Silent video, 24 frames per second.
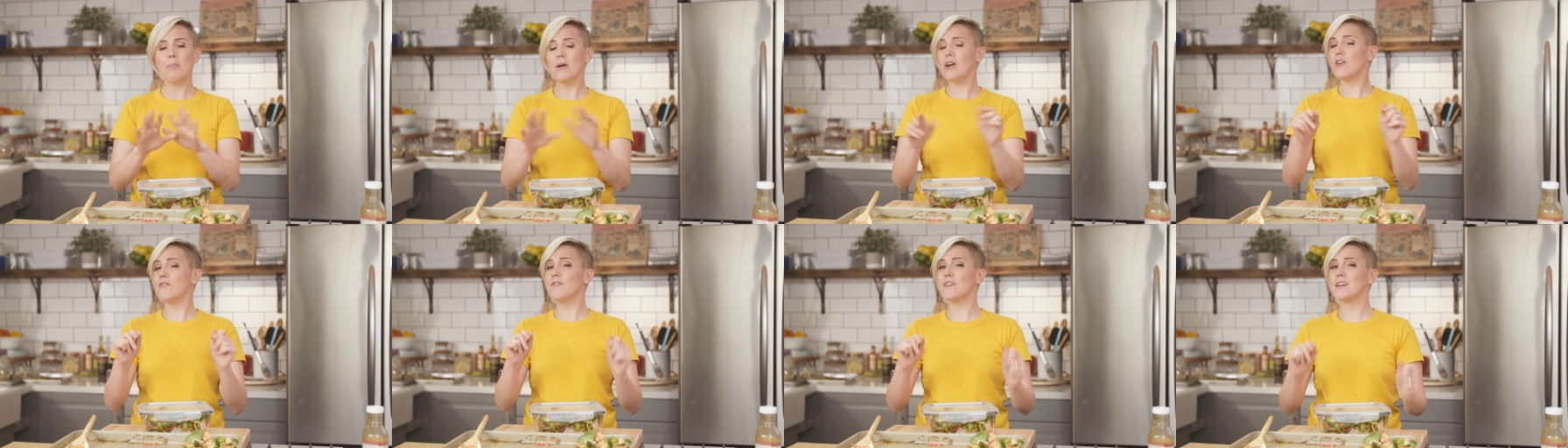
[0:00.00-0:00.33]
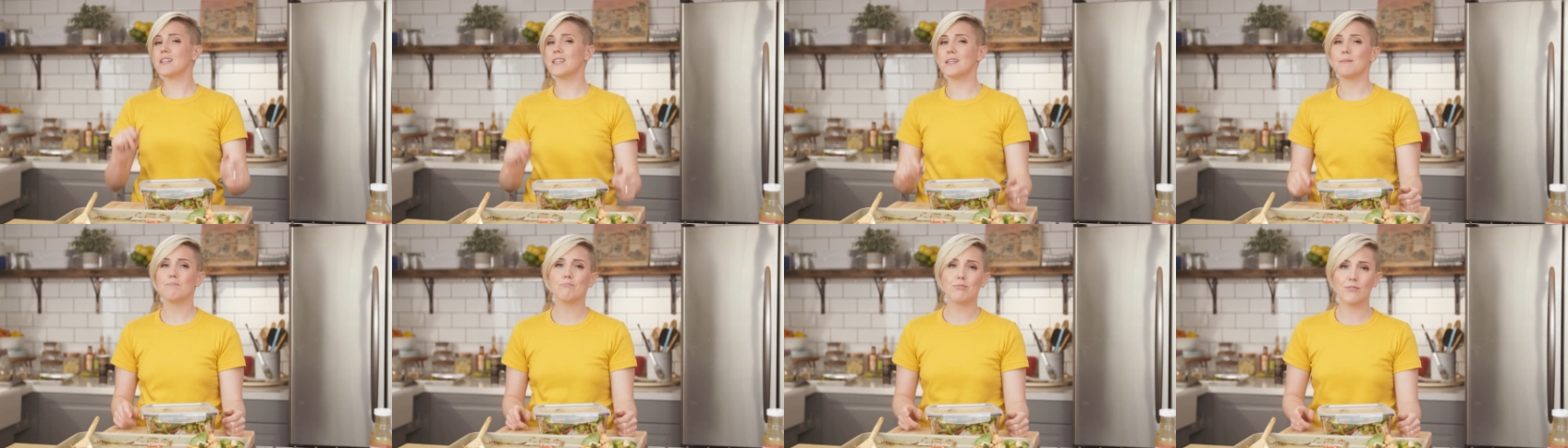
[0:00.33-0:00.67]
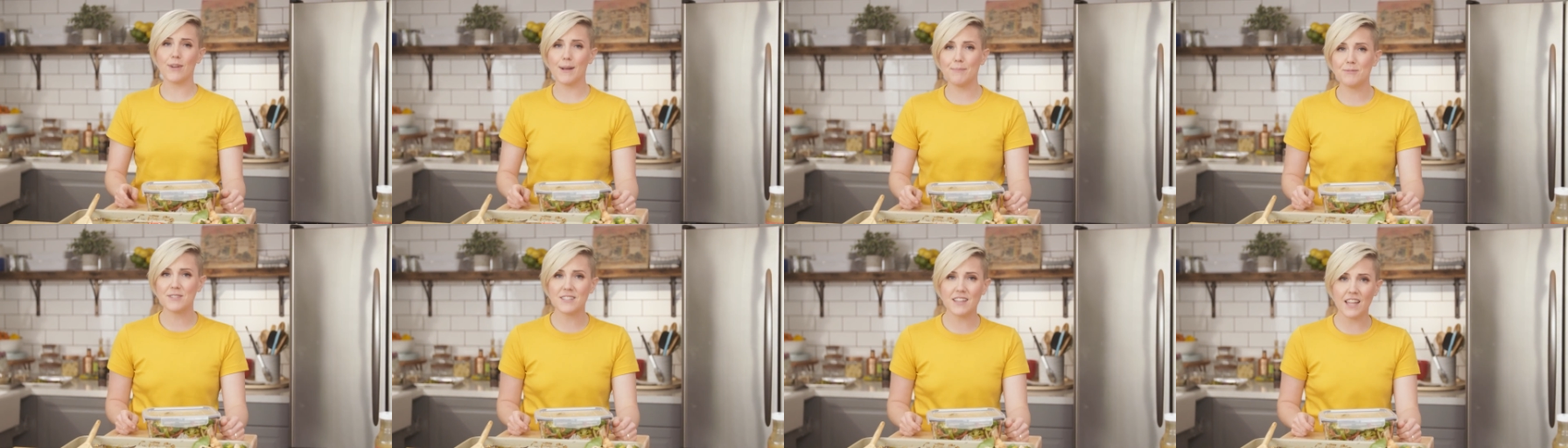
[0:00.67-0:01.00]
perfectly
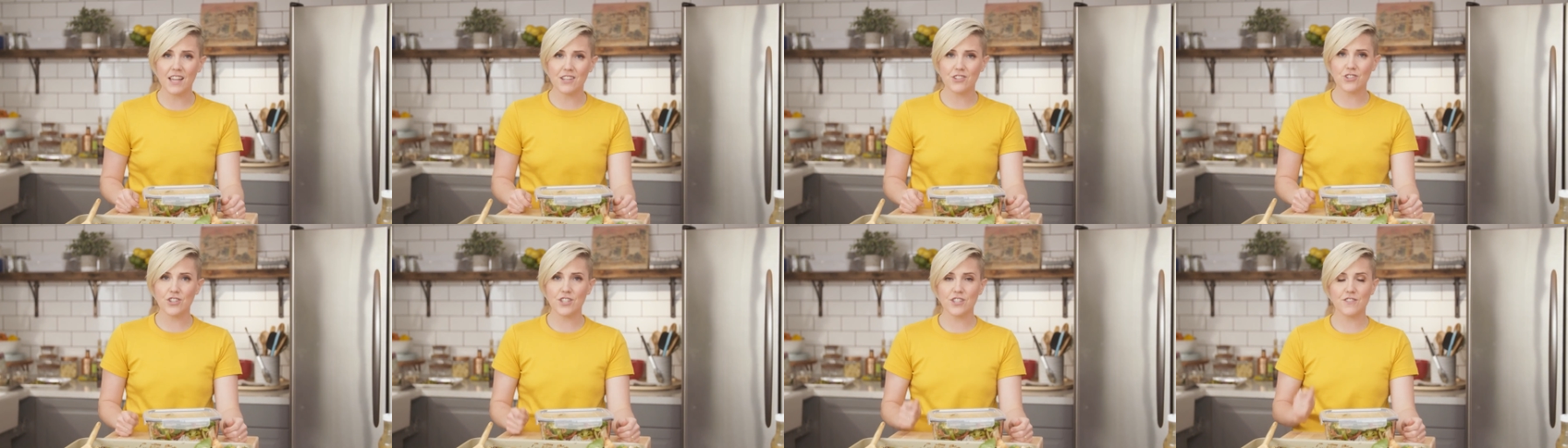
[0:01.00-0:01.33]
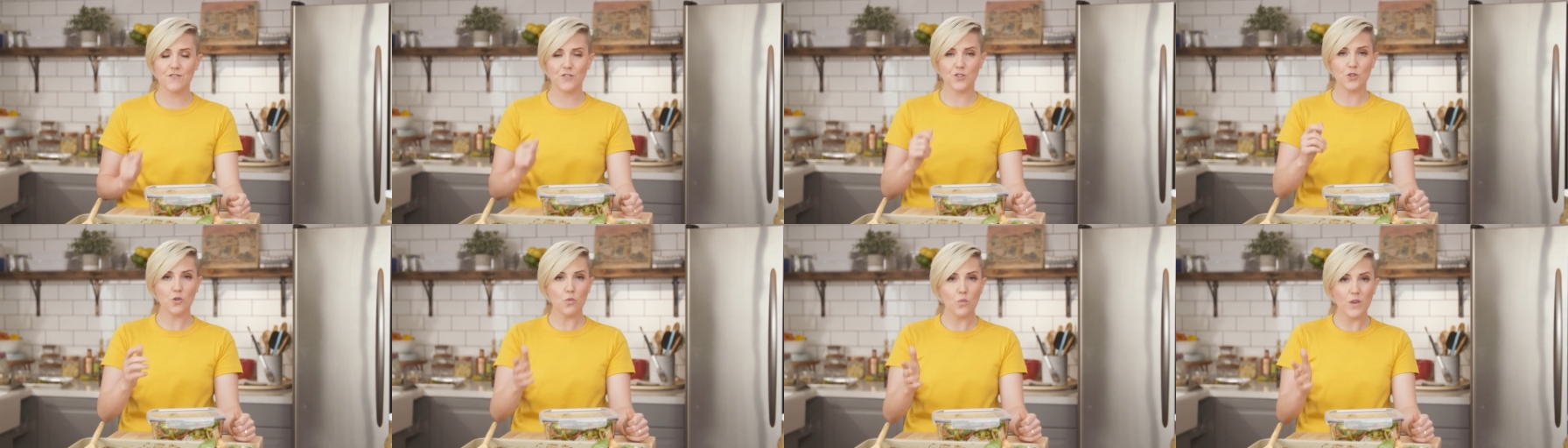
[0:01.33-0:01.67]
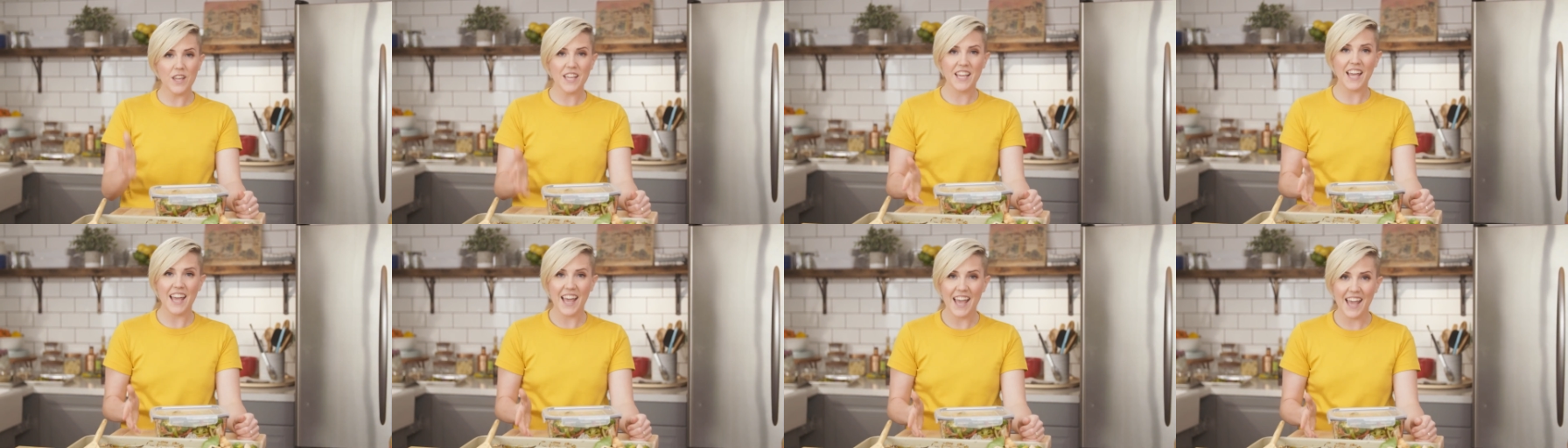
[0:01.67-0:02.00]
prepped lunches for the
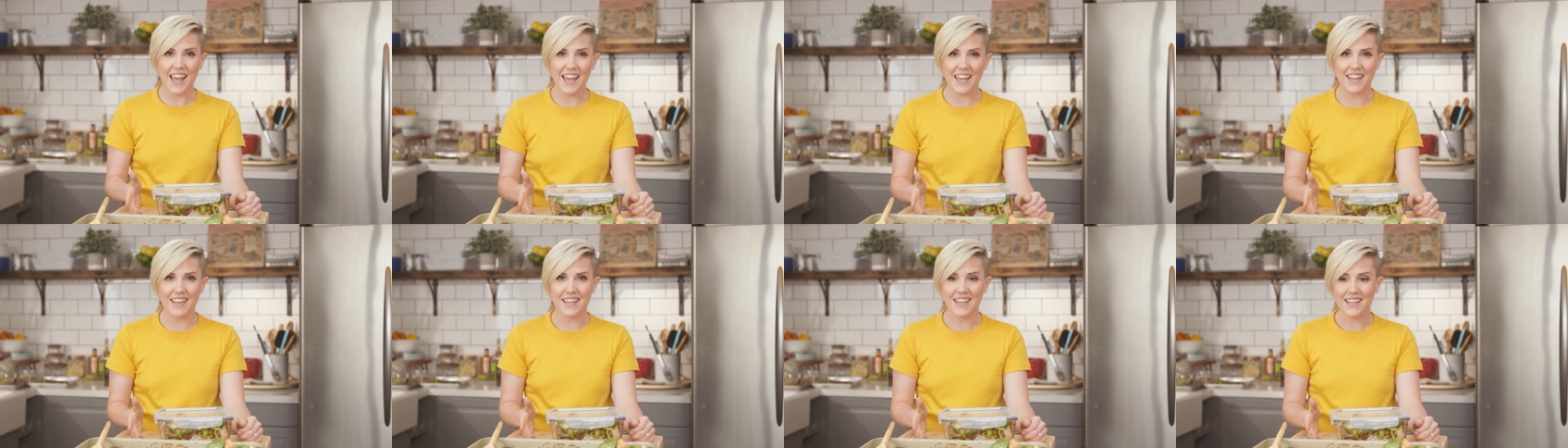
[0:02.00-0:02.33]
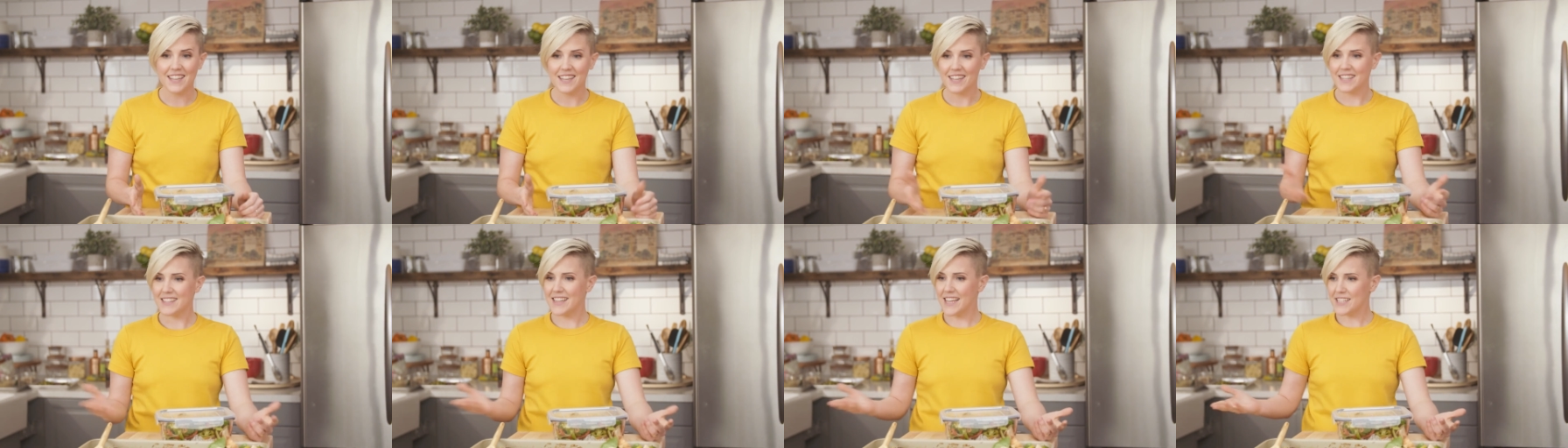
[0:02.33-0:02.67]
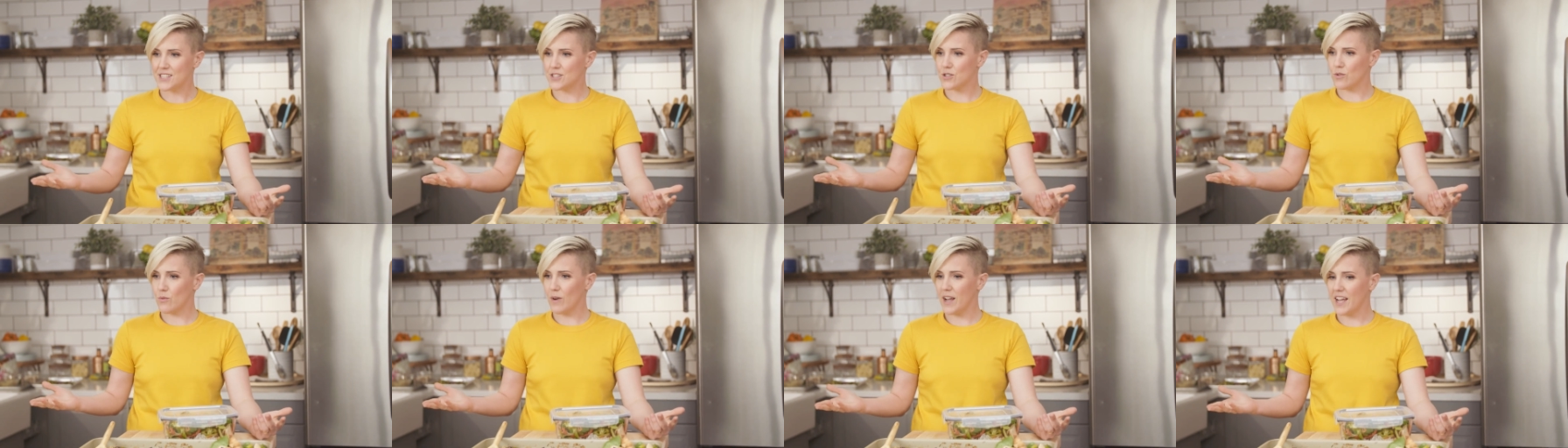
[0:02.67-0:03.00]
week ahead.
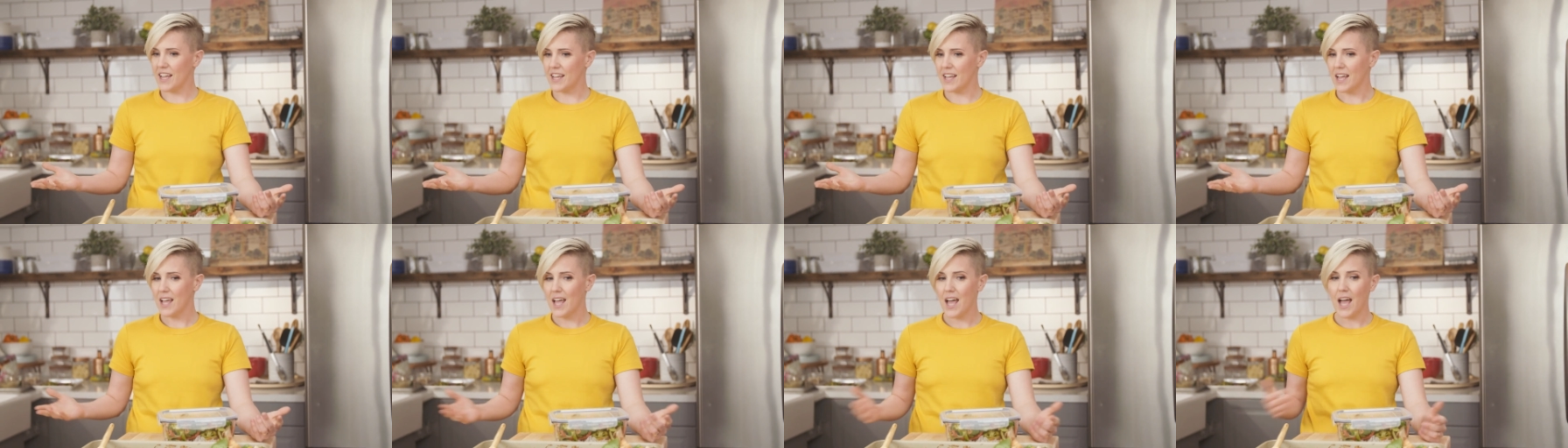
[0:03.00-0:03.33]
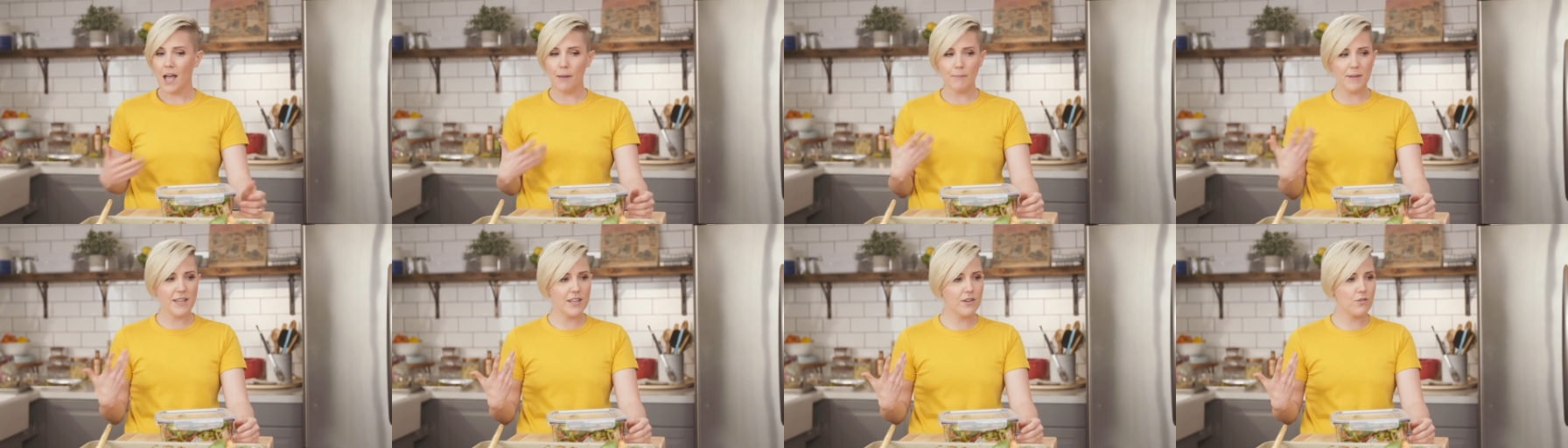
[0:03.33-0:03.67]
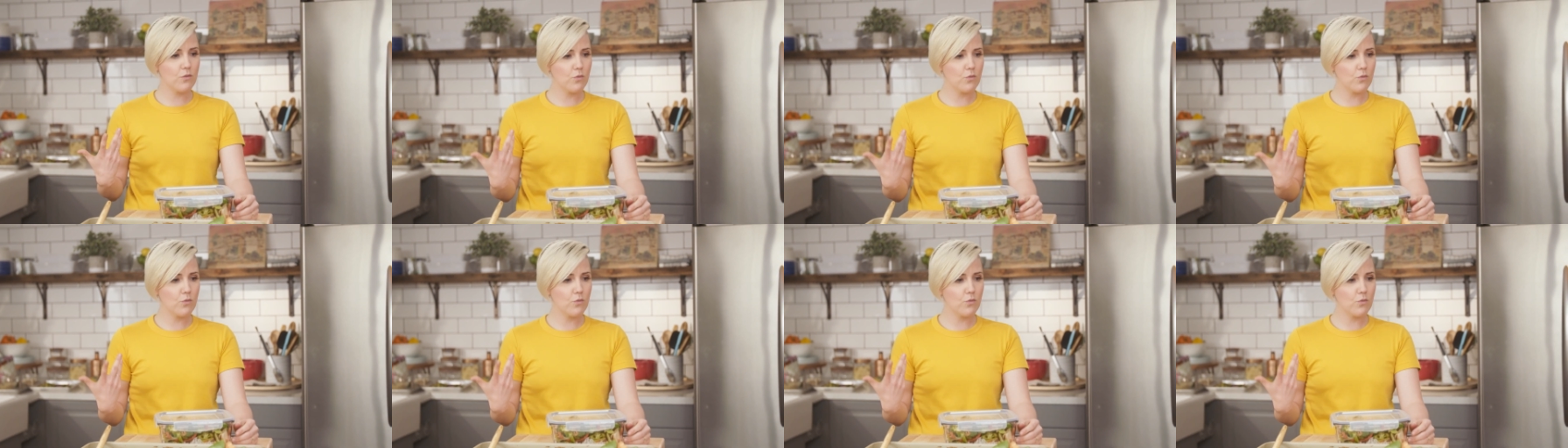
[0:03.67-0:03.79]
That's great. I mean,